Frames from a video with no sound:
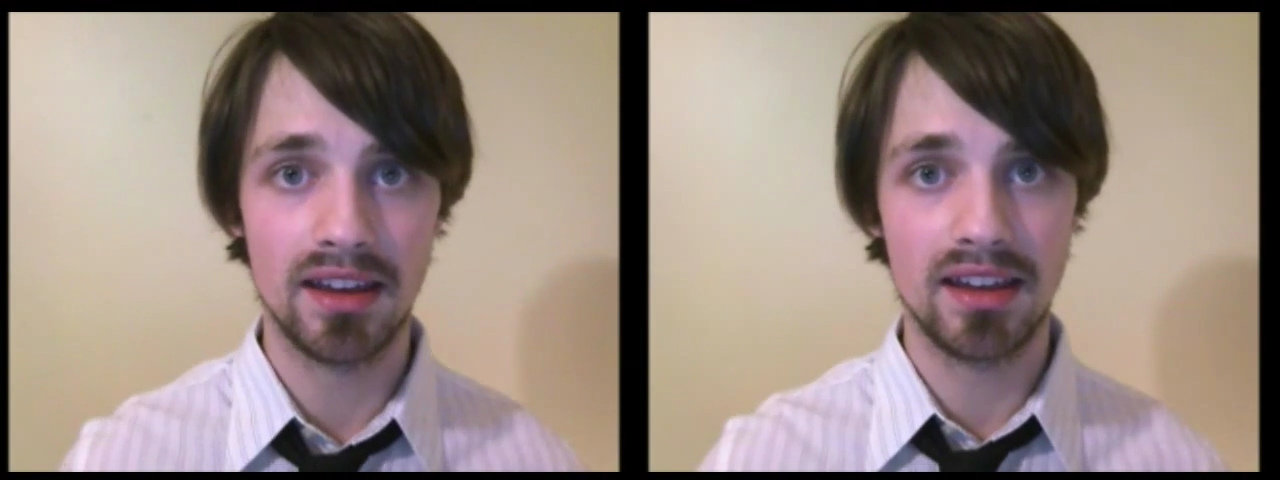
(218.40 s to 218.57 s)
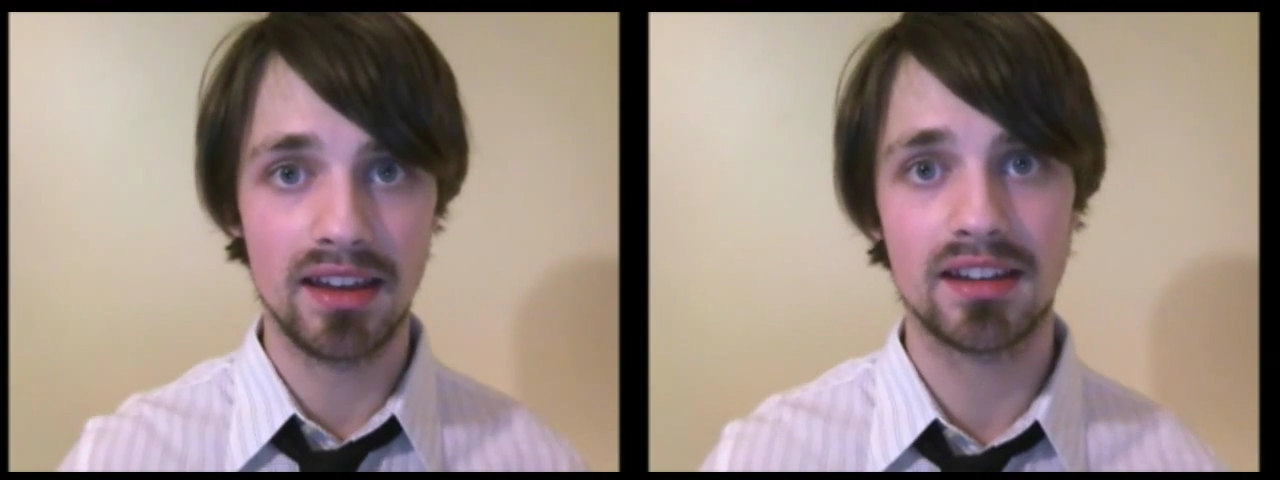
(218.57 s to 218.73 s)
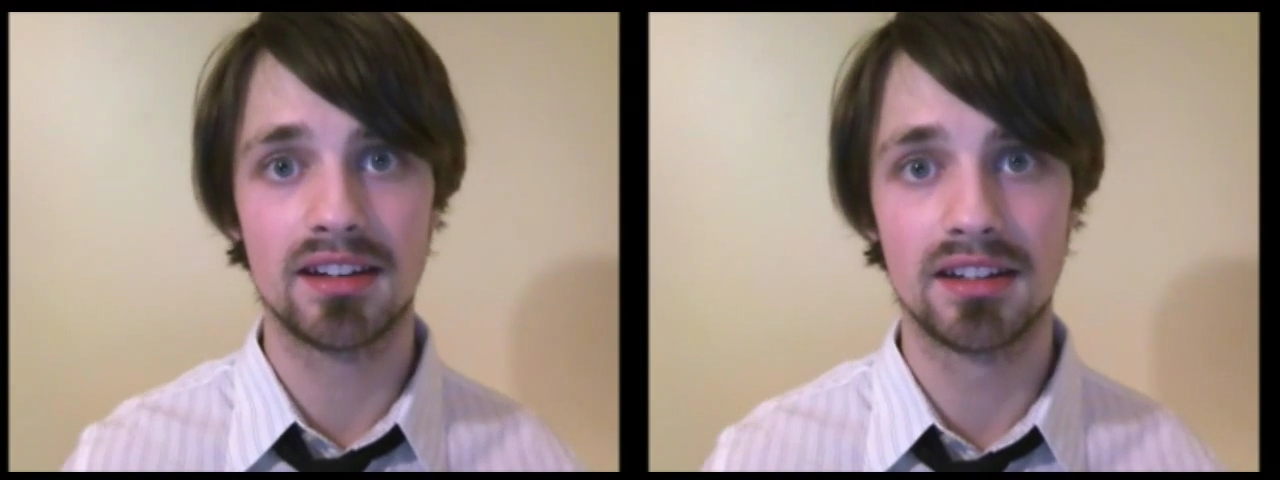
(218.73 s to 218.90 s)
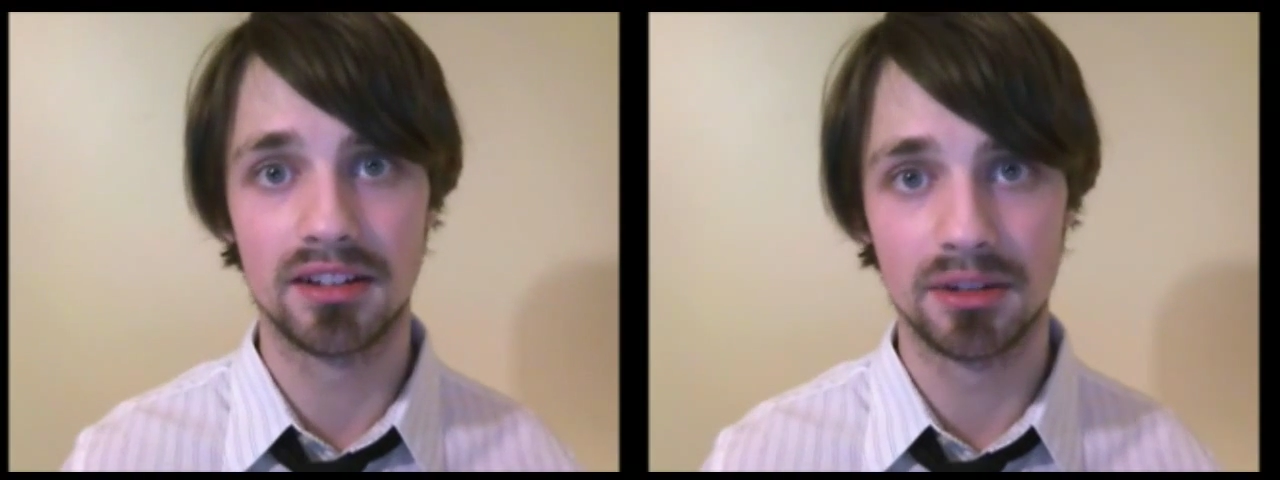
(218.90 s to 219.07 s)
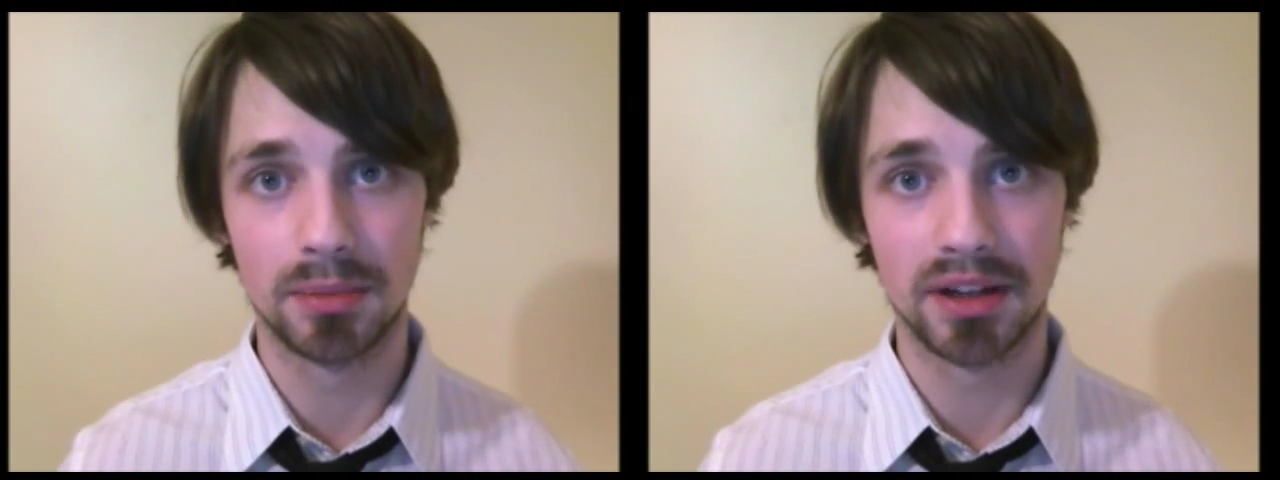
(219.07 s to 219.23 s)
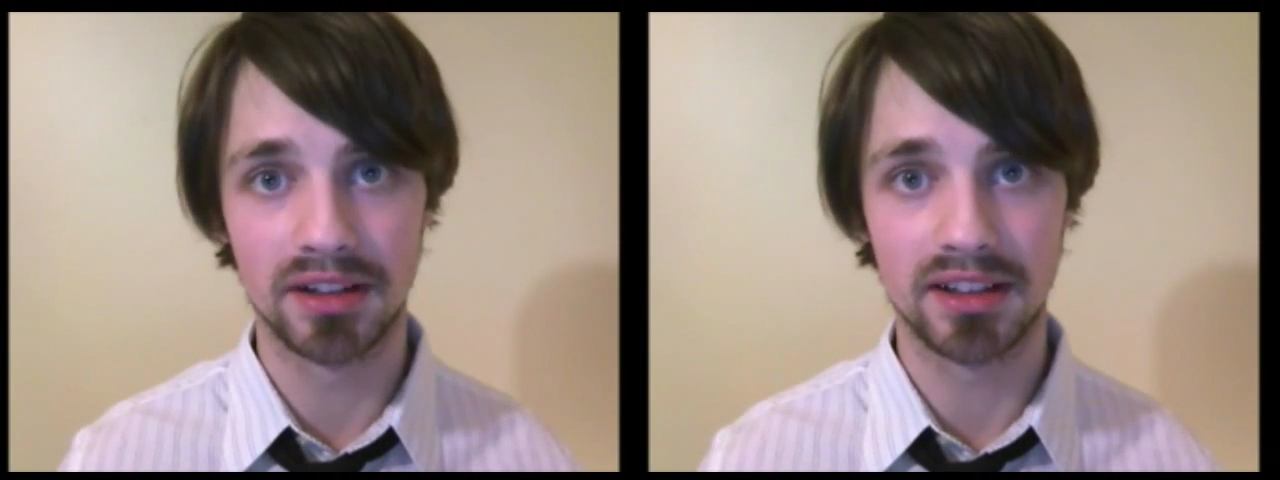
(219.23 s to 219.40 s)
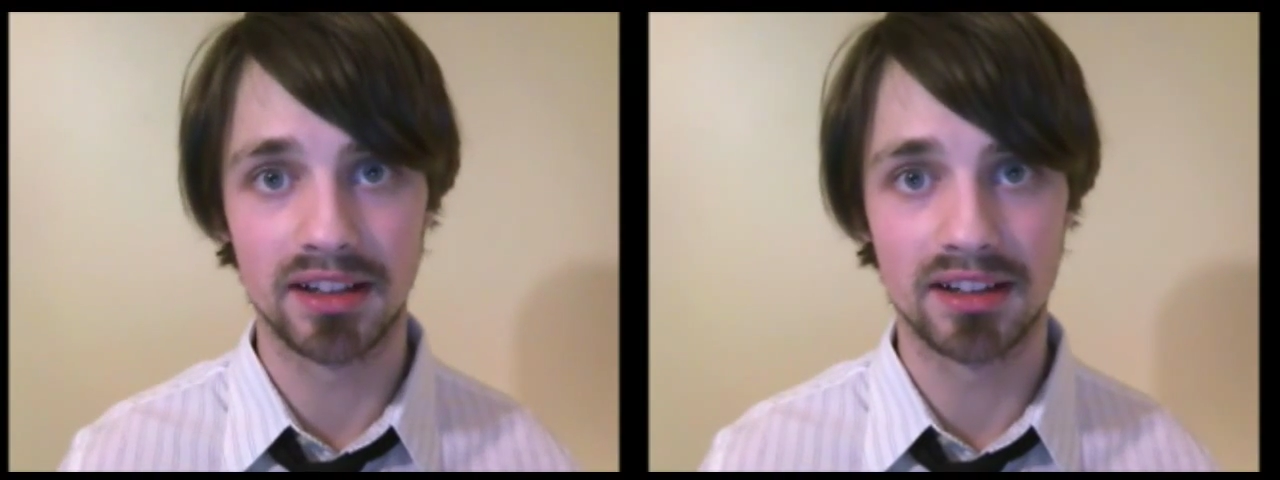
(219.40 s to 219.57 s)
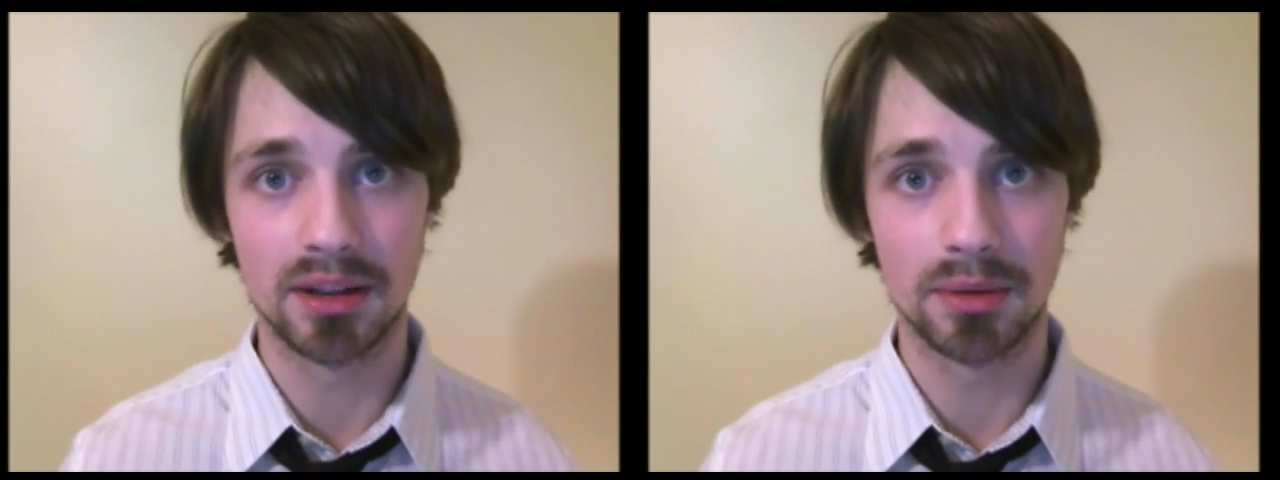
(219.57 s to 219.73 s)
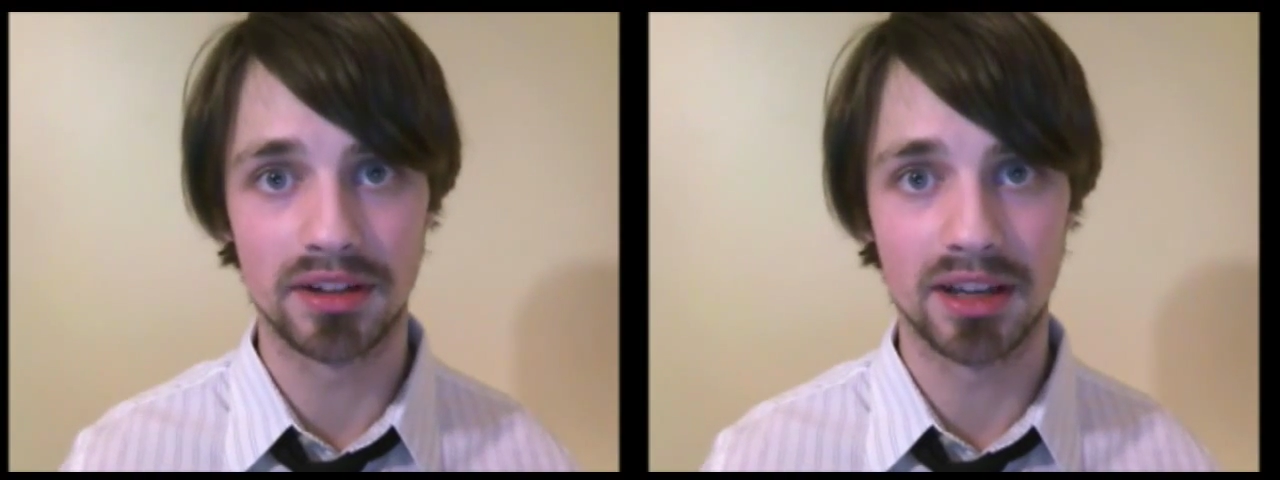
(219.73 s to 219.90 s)
And your body can
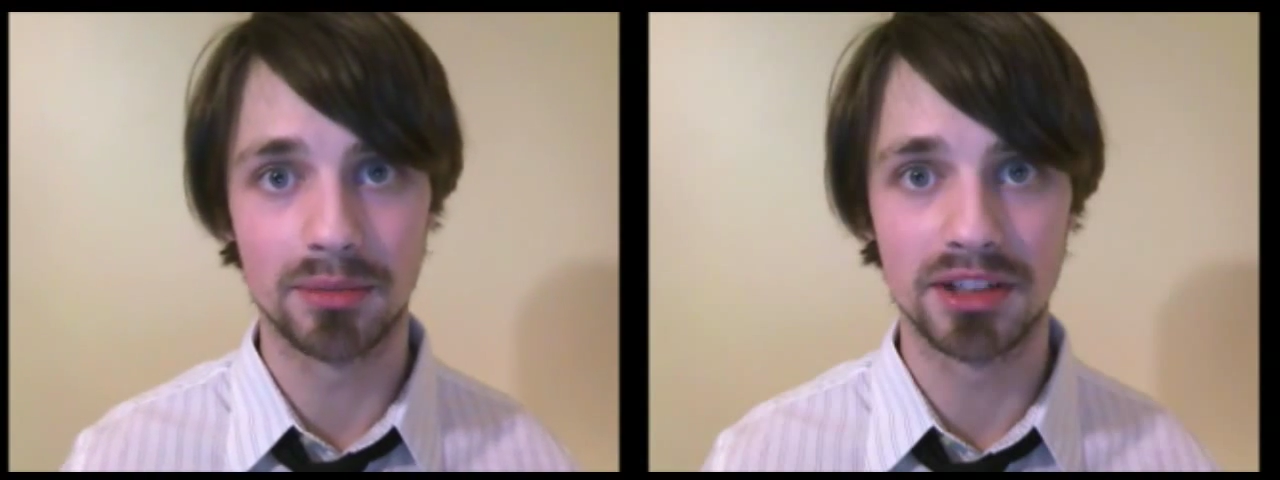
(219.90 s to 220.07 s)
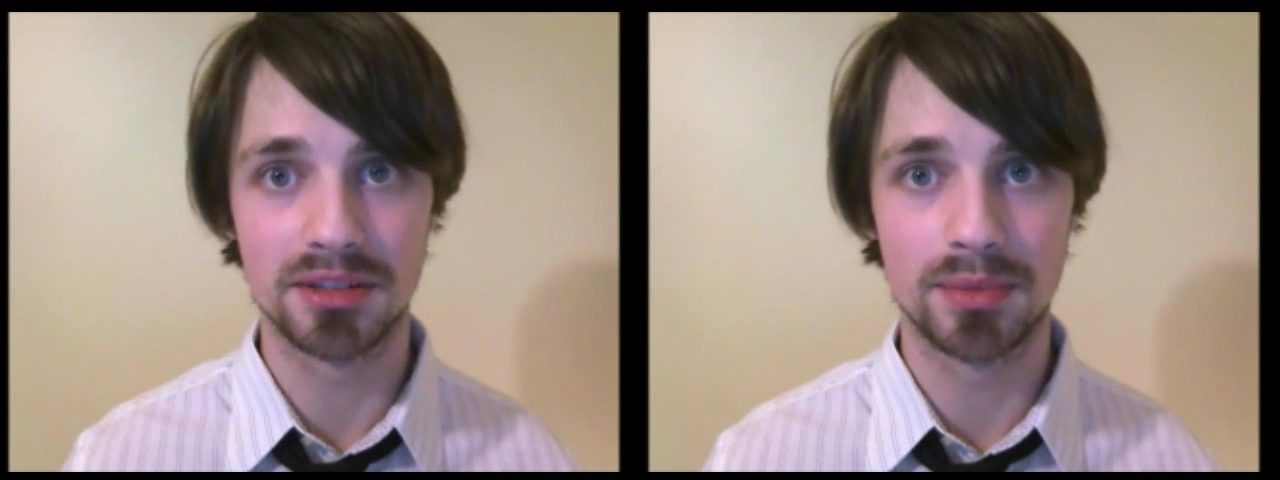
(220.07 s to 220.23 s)
tell what time it is